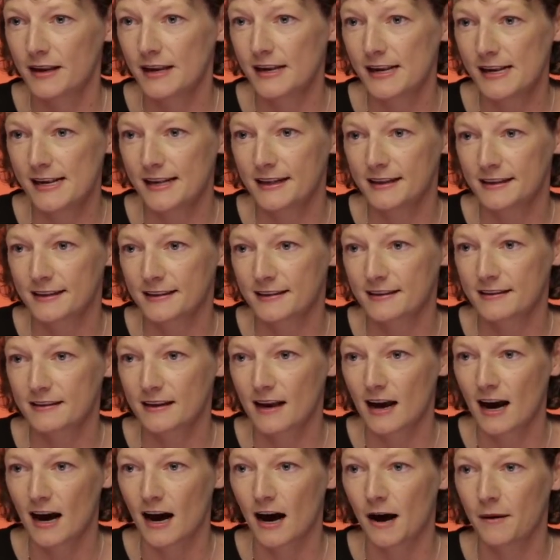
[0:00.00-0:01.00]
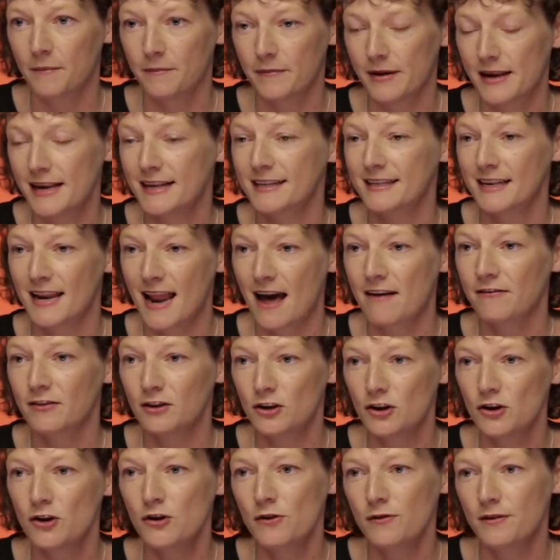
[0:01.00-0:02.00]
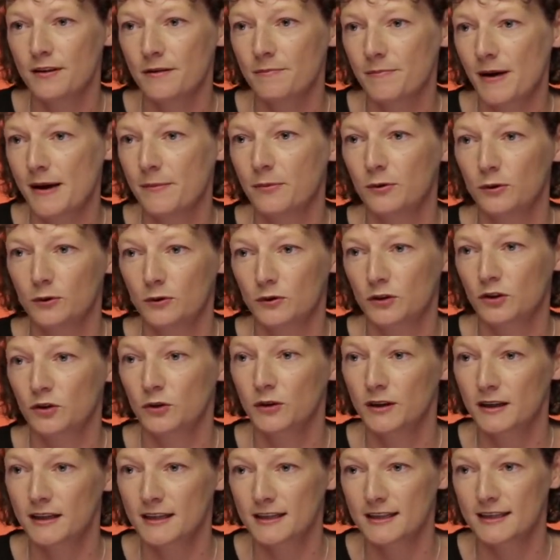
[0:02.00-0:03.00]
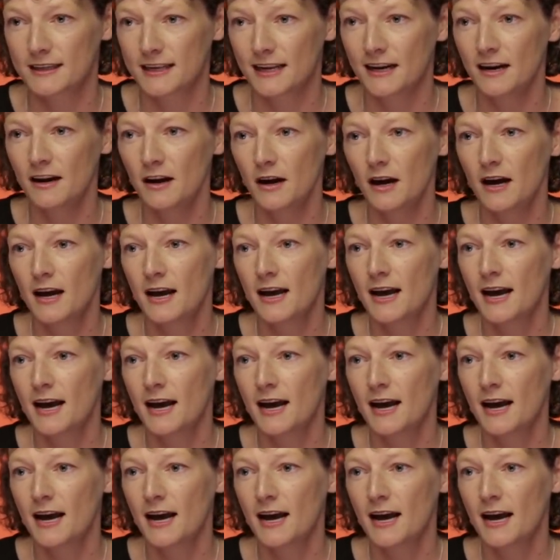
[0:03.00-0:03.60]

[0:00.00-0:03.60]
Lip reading: is an avenue that people should consider.